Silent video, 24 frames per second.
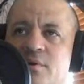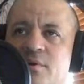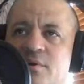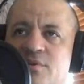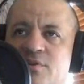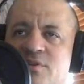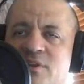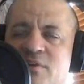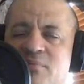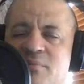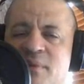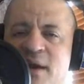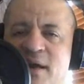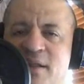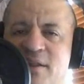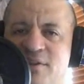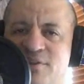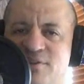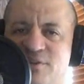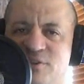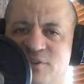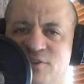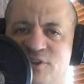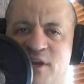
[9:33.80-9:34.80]
Steve
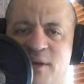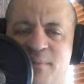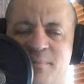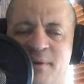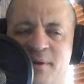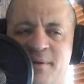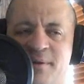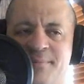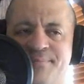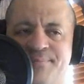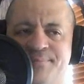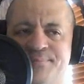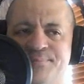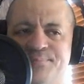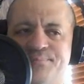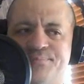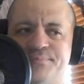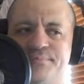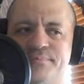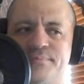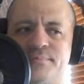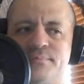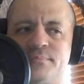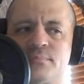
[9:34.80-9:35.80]
Maclin's the champion.
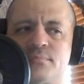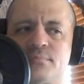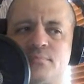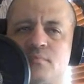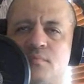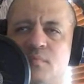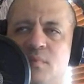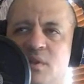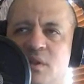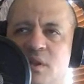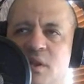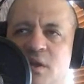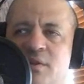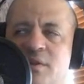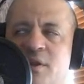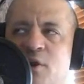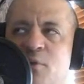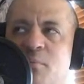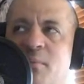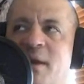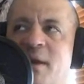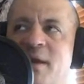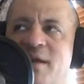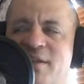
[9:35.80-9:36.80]

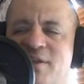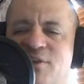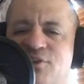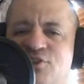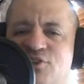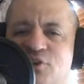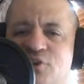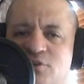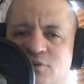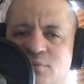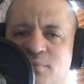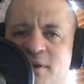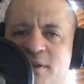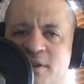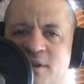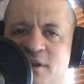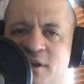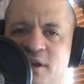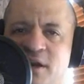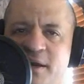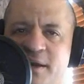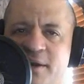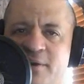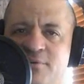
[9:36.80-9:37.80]
They're making these shows about the
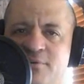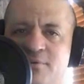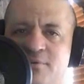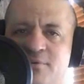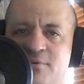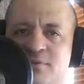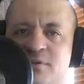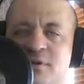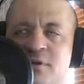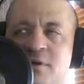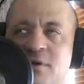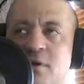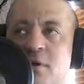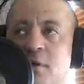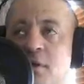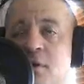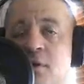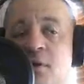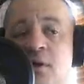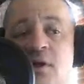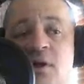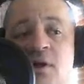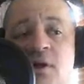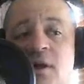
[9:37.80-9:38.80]
knockouts.
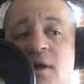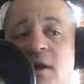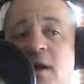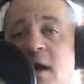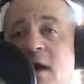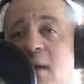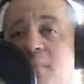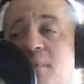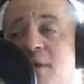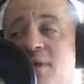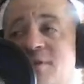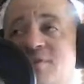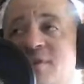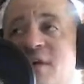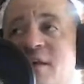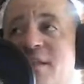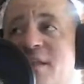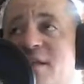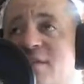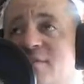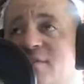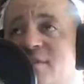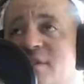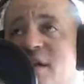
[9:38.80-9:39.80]
I'm not
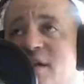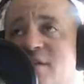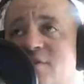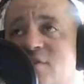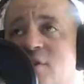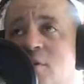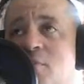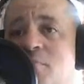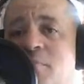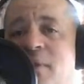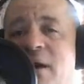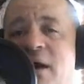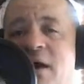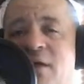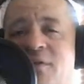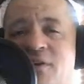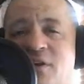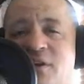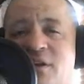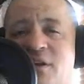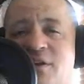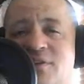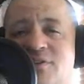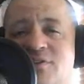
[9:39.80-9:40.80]
saying that's a bad
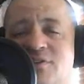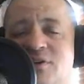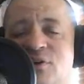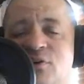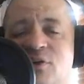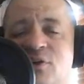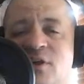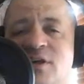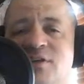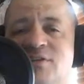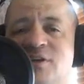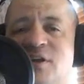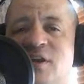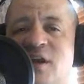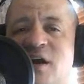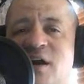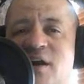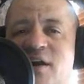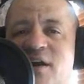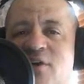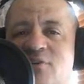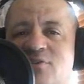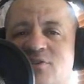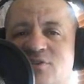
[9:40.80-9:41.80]
thing necessarily, because the
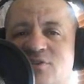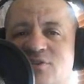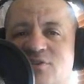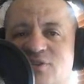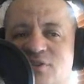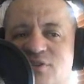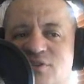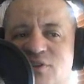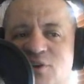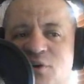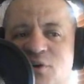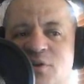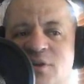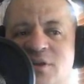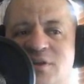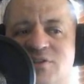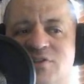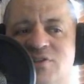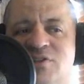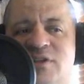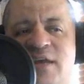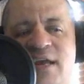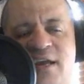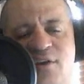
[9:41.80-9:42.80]
knockouts are still the
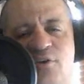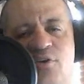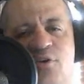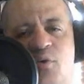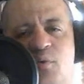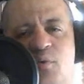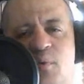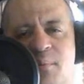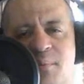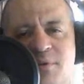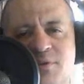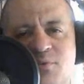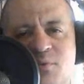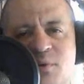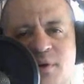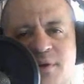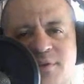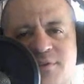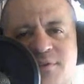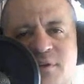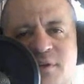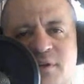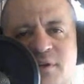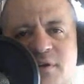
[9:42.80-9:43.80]
standard of women's
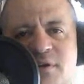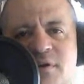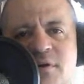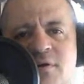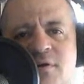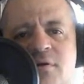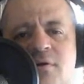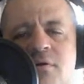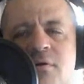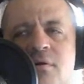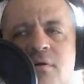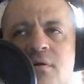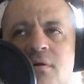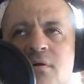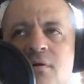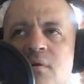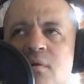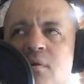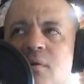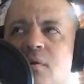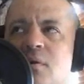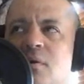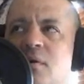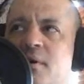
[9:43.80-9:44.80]
wrestling.
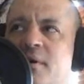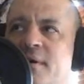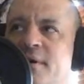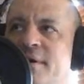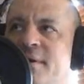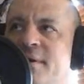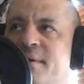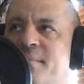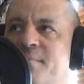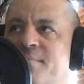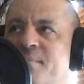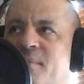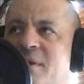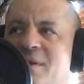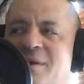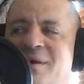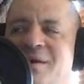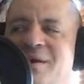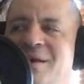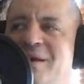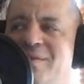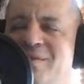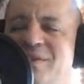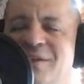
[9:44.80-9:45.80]
And
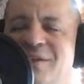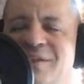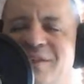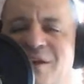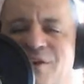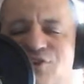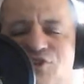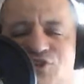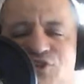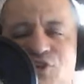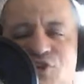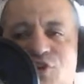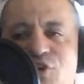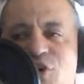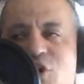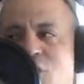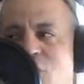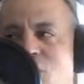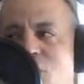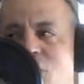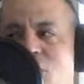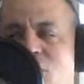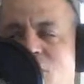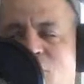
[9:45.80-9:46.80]
I think they should
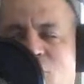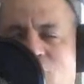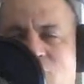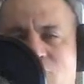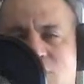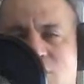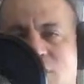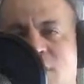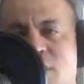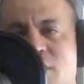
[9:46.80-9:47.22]
go all